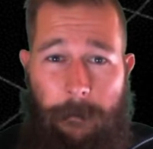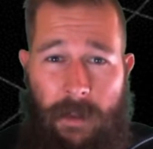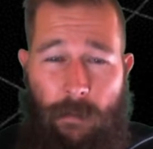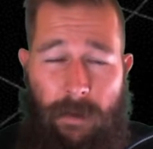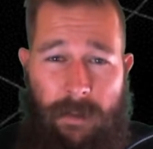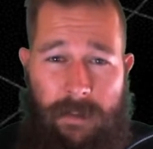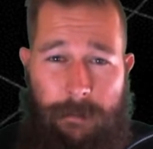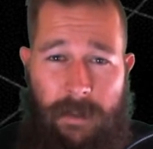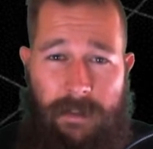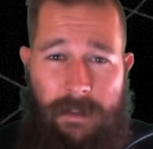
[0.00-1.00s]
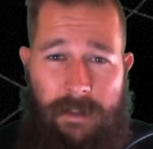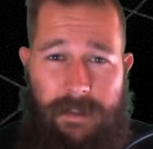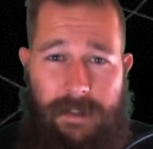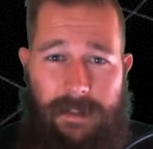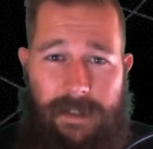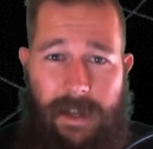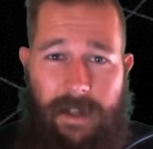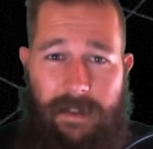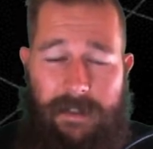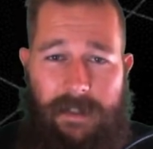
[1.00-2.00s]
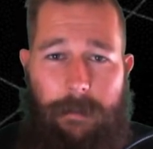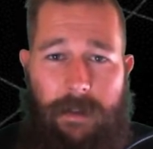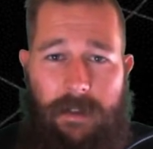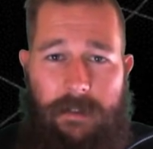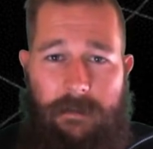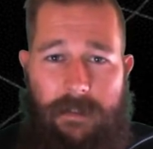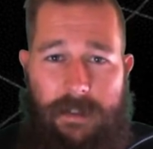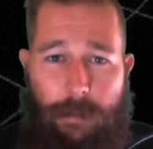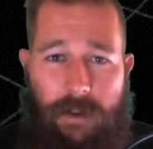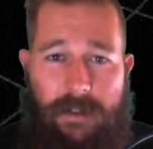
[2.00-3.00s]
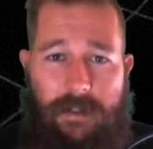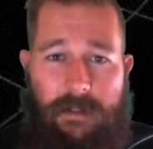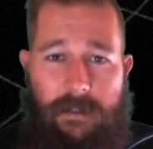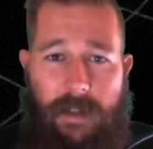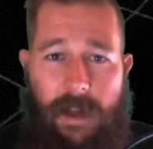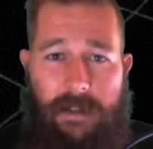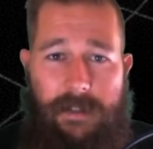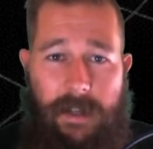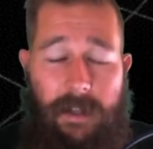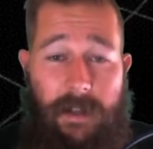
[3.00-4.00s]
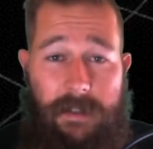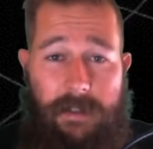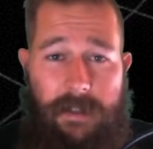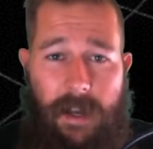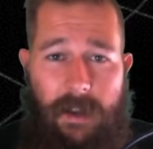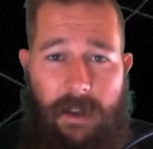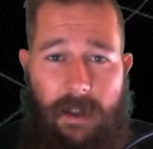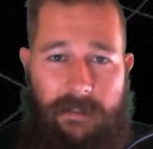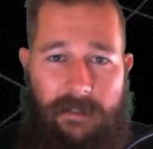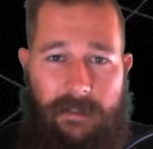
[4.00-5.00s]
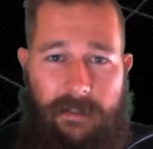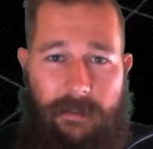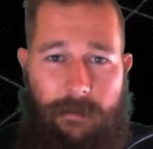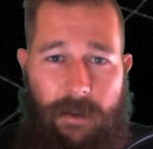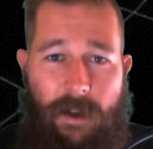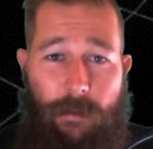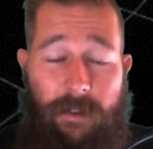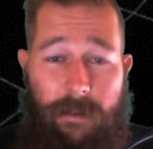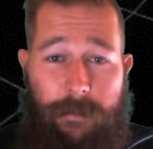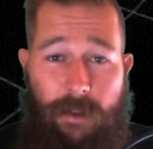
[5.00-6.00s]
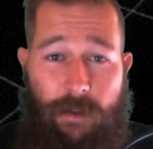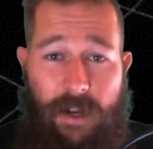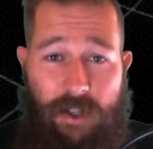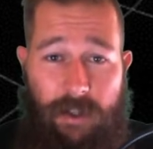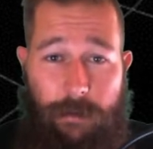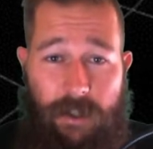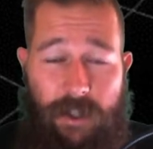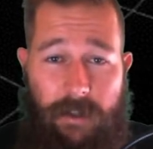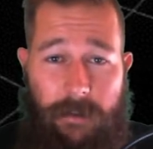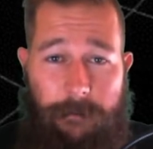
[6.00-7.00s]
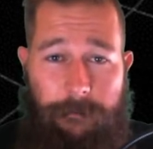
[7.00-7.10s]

What this means is that there's limited spots that satellites can take. We don't want them to crash into each other.